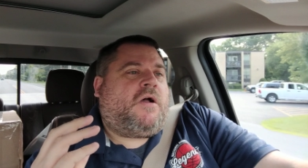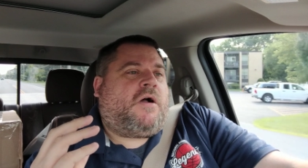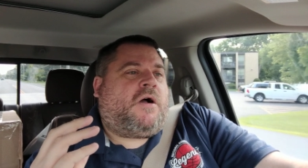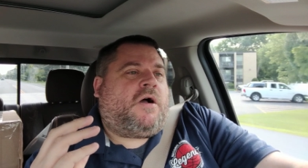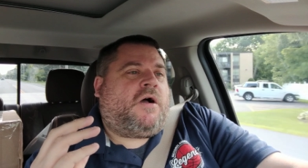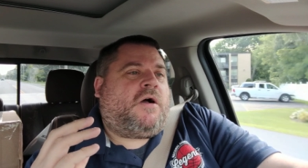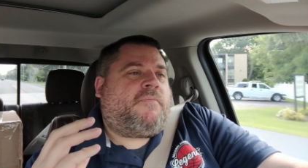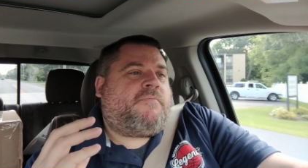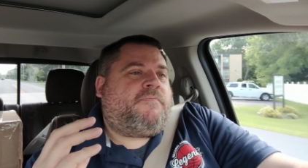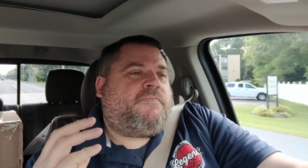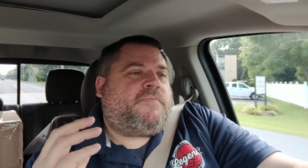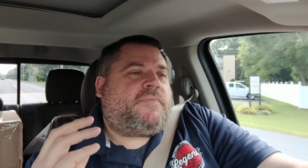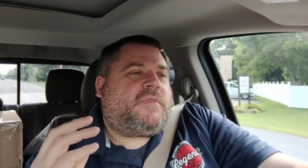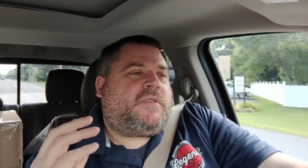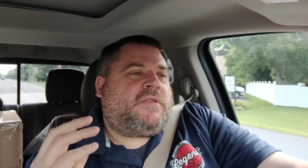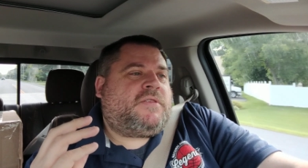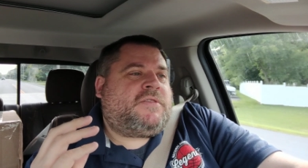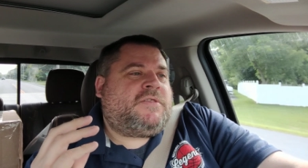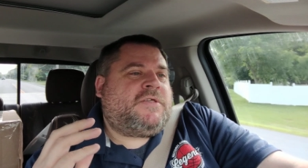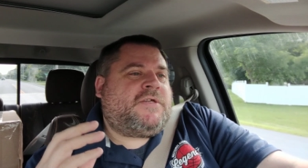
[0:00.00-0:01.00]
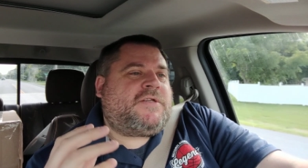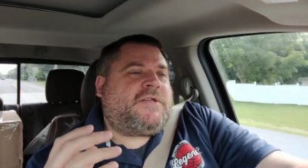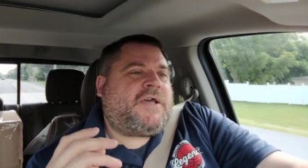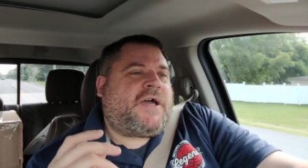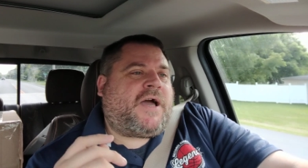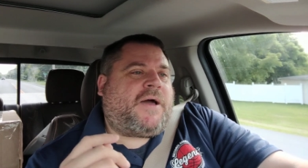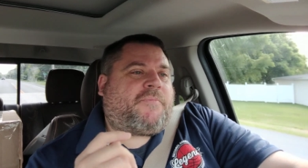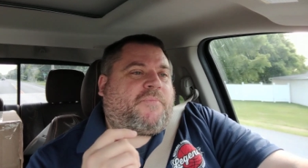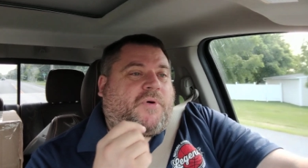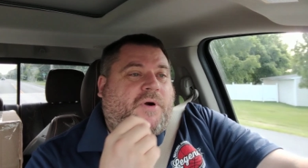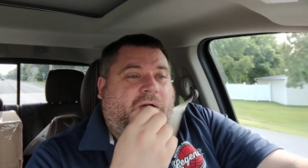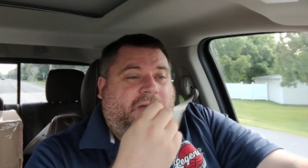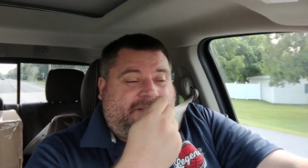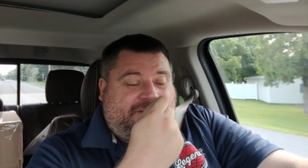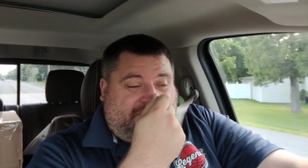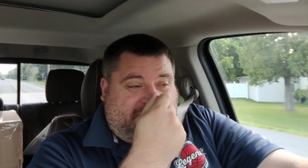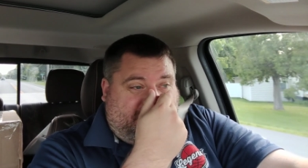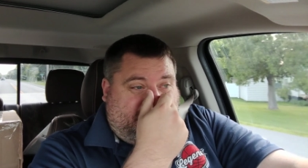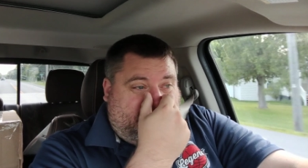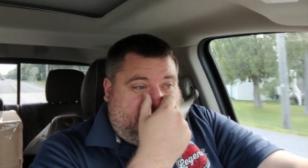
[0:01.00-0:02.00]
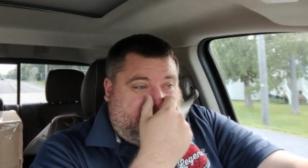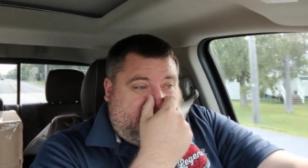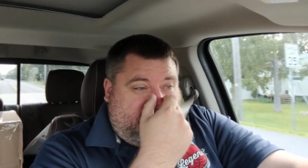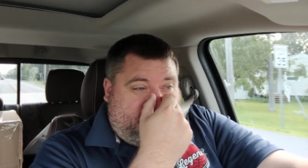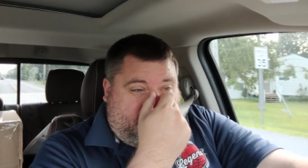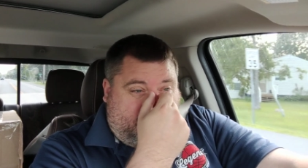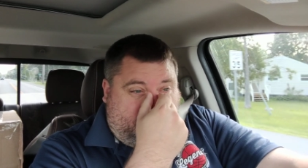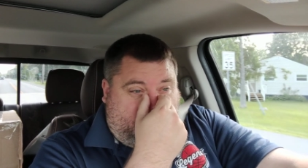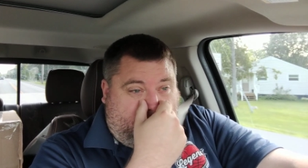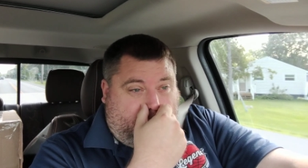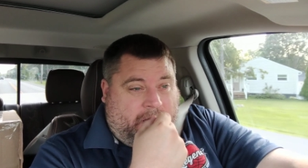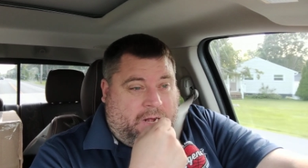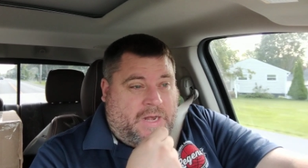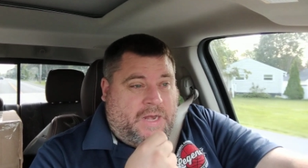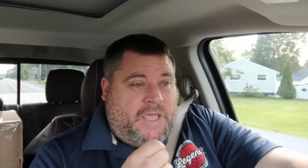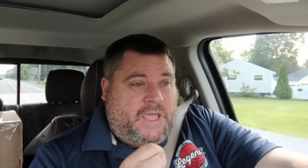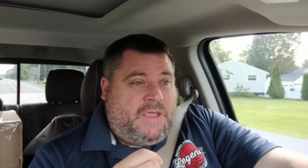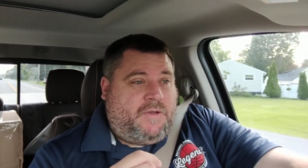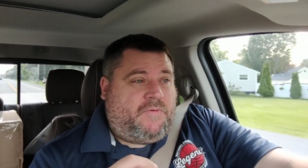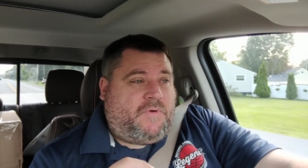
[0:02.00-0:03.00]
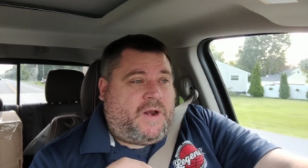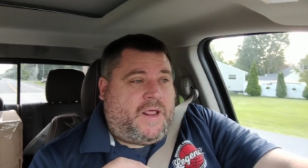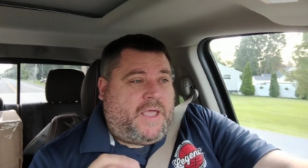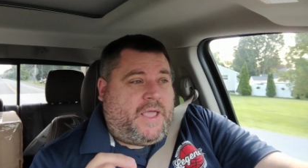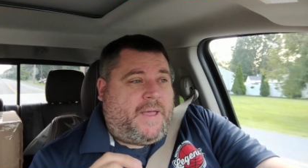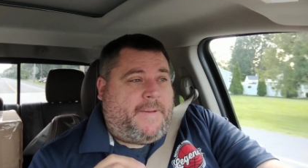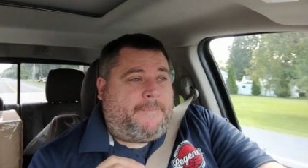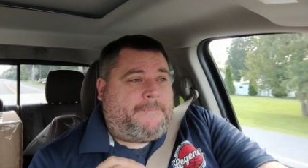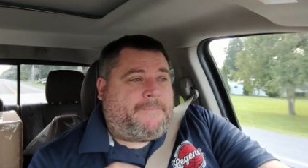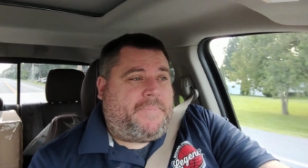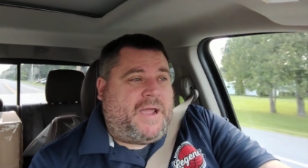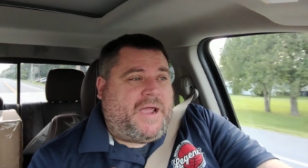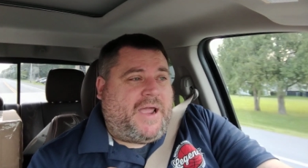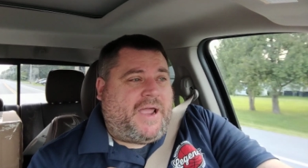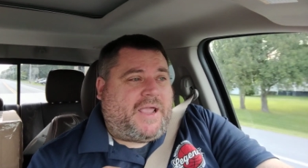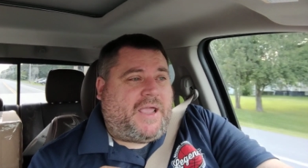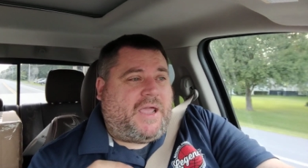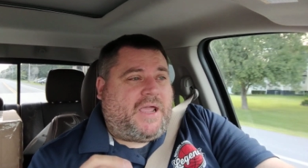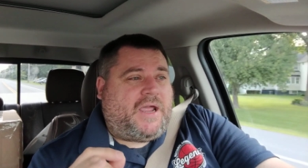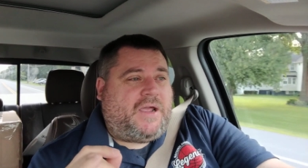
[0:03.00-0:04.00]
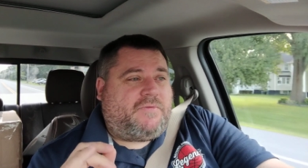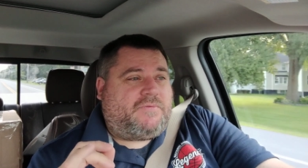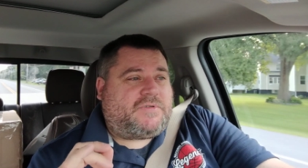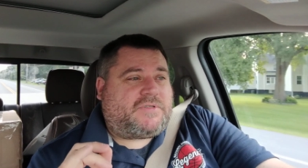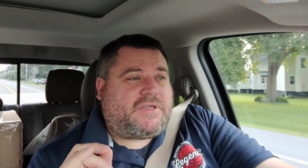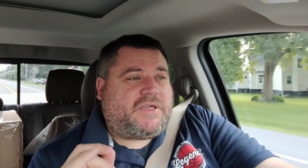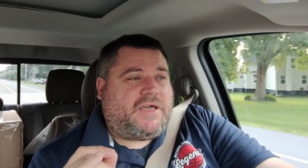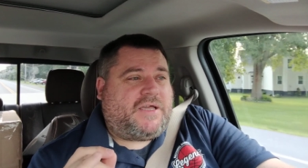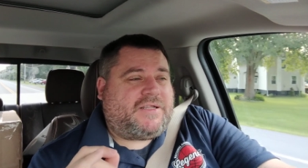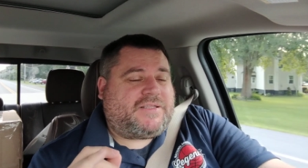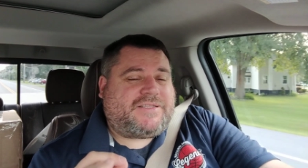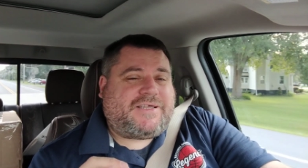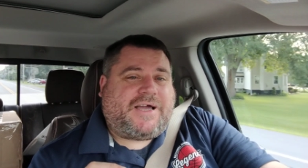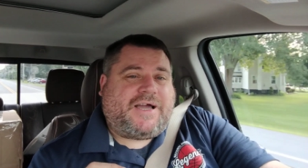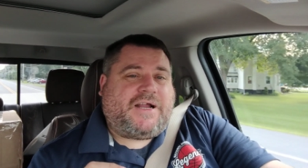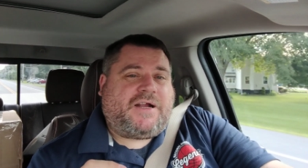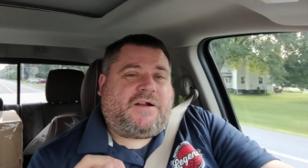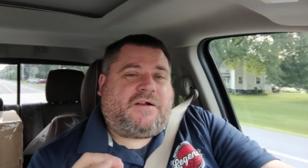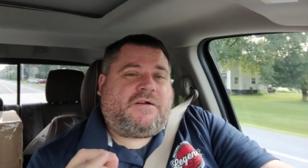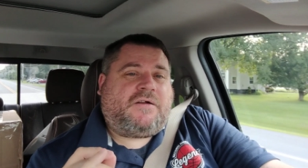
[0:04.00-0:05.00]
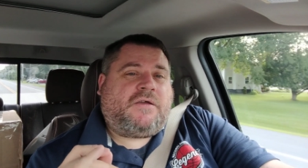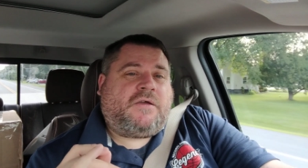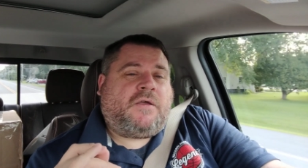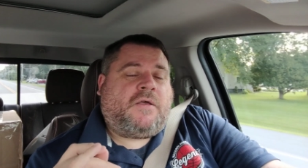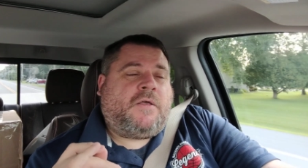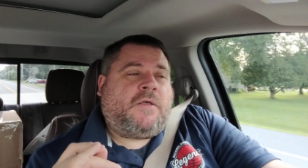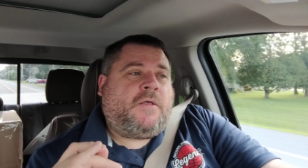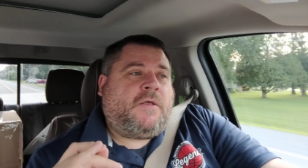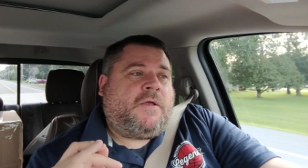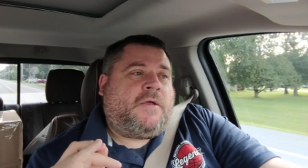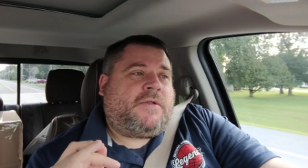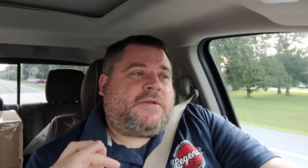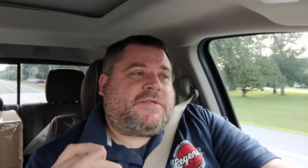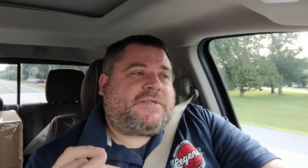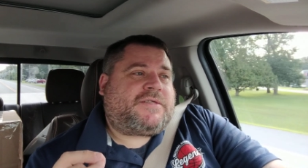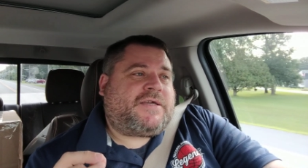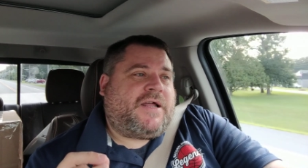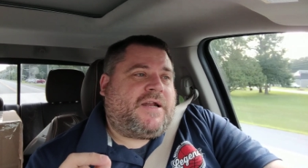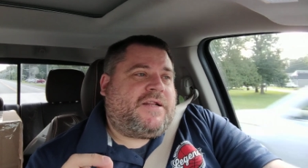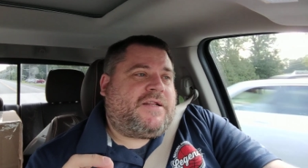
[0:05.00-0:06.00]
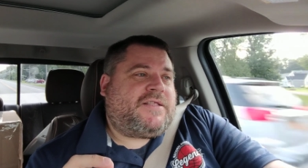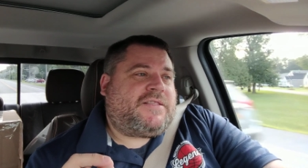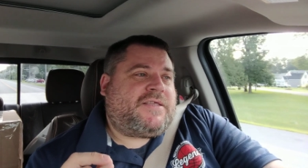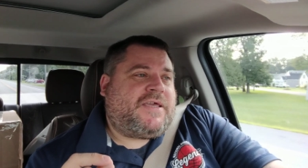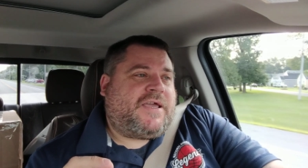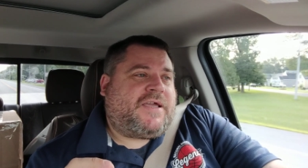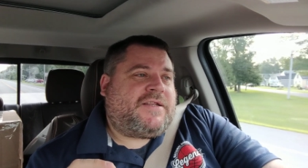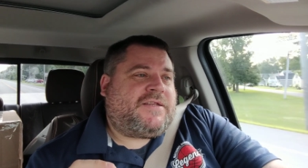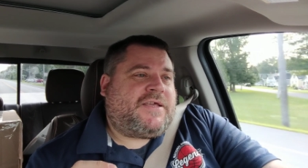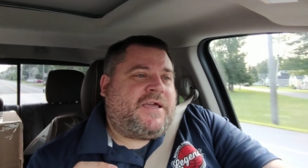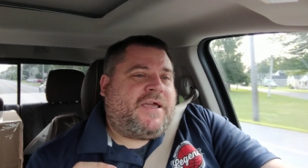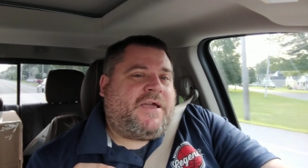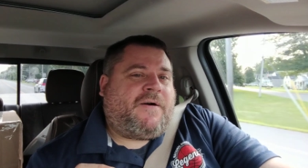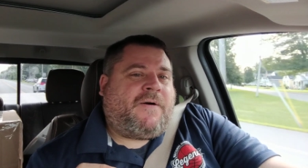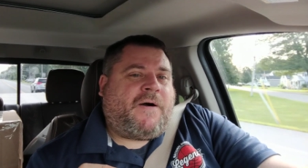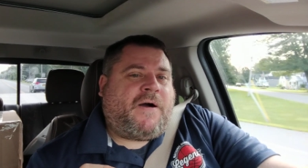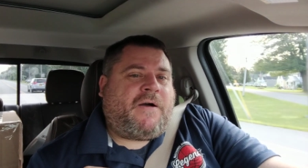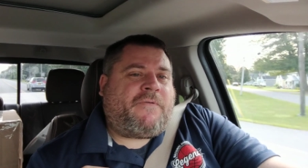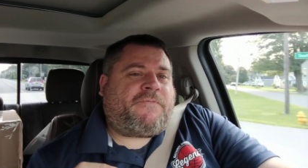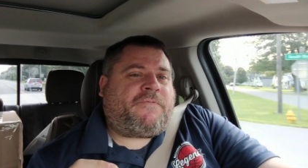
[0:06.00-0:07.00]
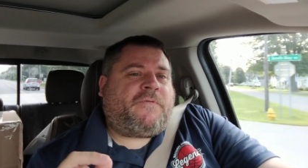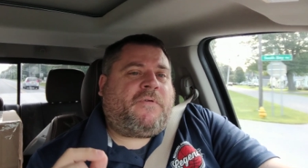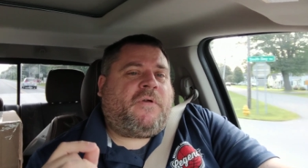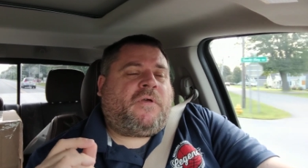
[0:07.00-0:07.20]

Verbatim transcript: Um, did not process the shipment Monday when I got back. I was kind of tired, decided to take a day off,